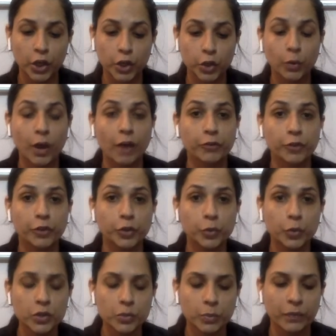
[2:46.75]
you have to
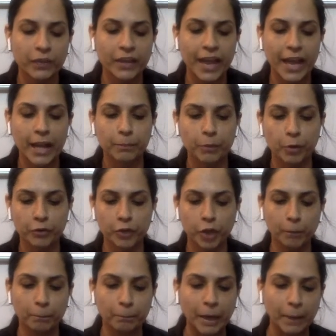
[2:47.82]
use with the help of
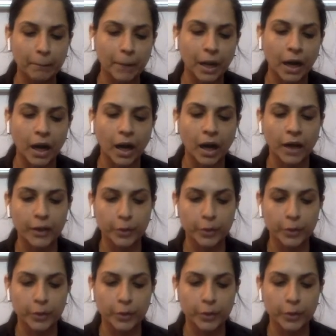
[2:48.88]
your mama.